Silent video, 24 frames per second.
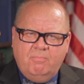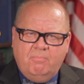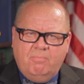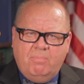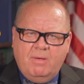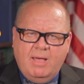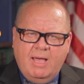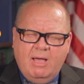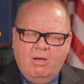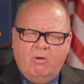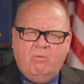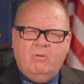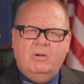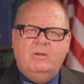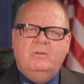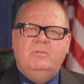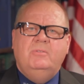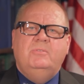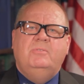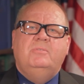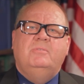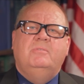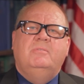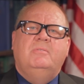
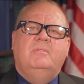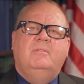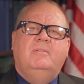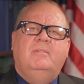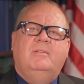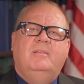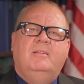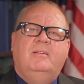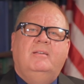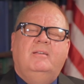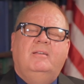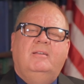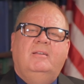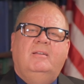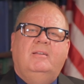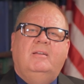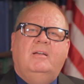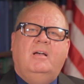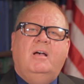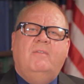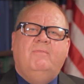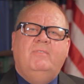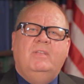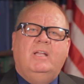powers
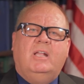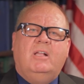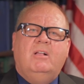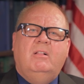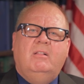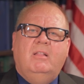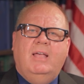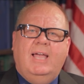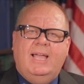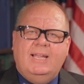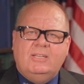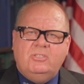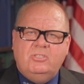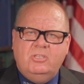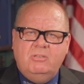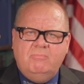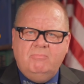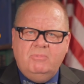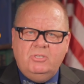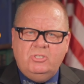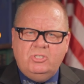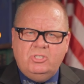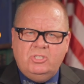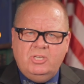of the
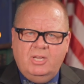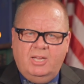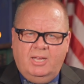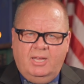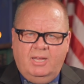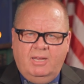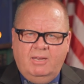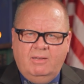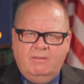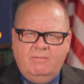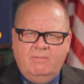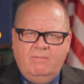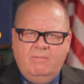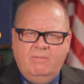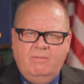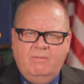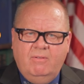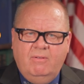collection machine